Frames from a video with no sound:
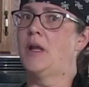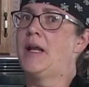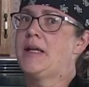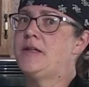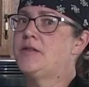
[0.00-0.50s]
a
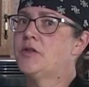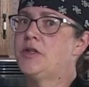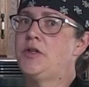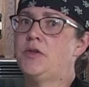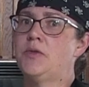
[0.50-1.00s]
lot easier
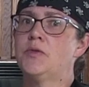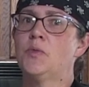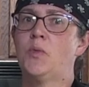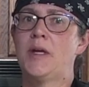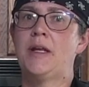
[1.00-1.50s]
to use
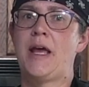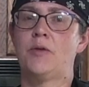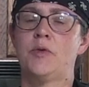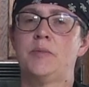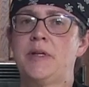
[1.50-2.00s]
when
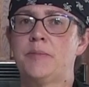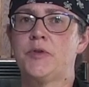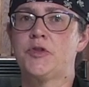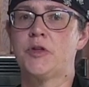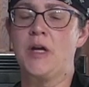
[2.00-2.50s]
at room temperature.